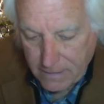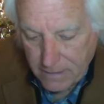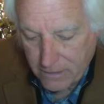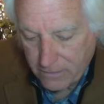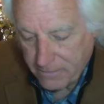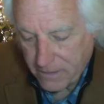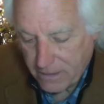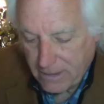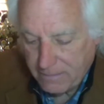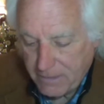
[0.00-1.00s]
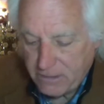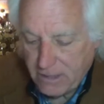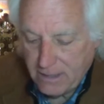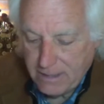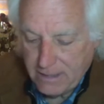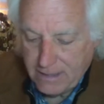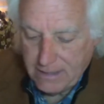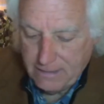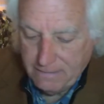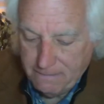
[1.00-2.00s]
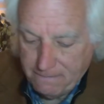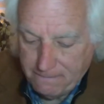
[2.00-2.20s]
No, all right, let me try it again.